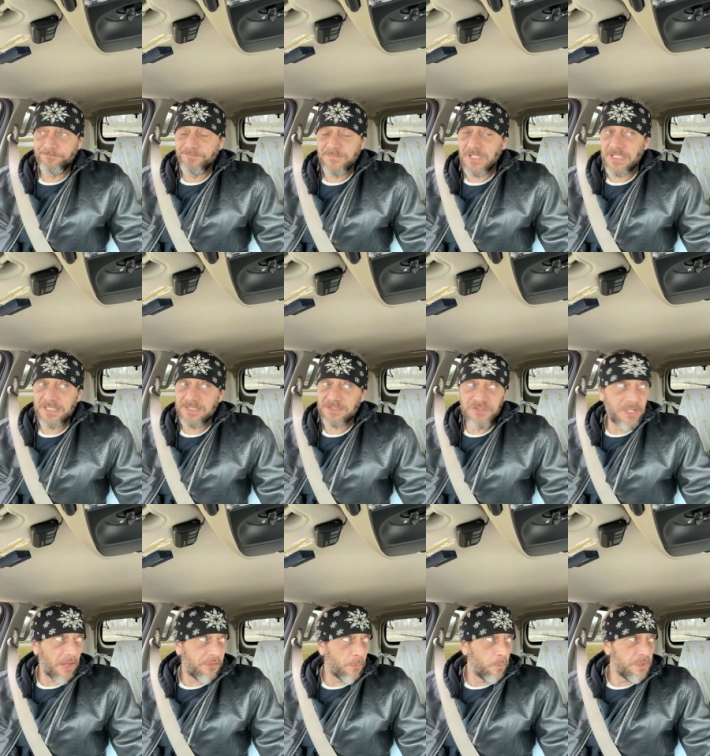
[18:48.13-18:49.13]
it's
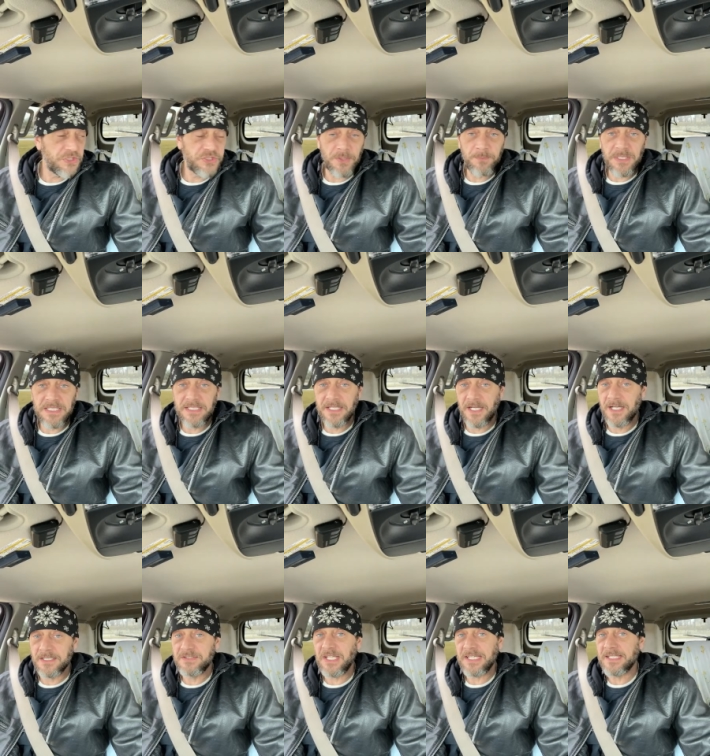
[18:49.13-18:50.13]
nothing we should be
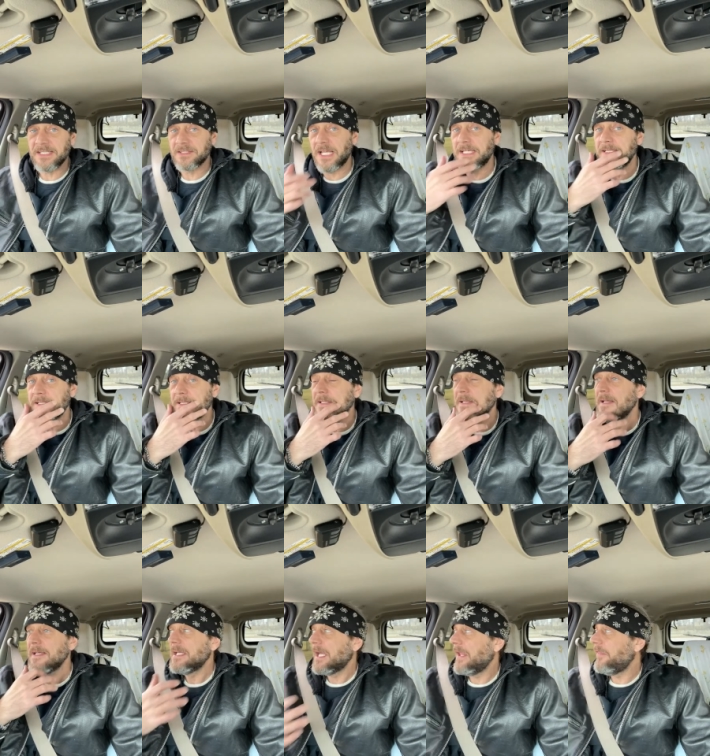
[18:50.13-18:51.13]
taking lightly.
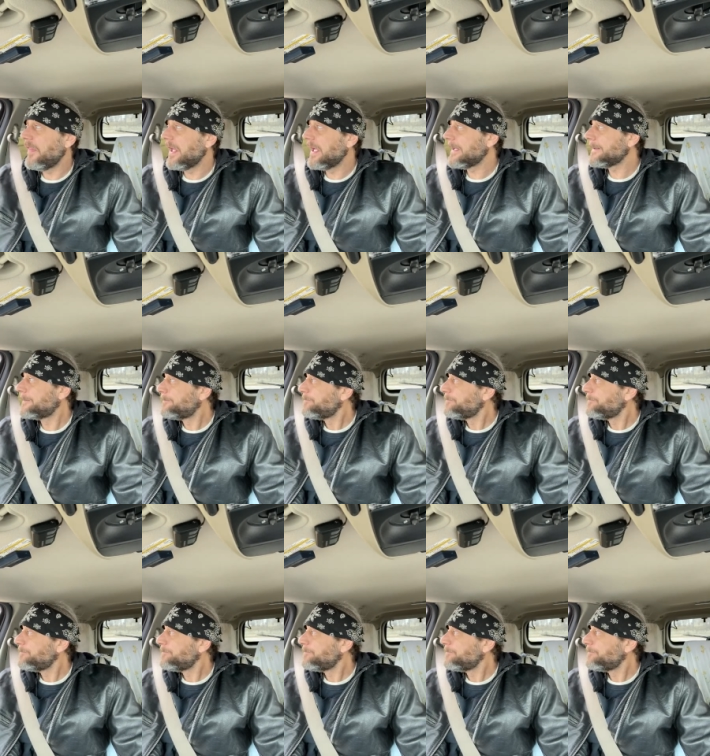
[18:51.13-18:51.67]
And then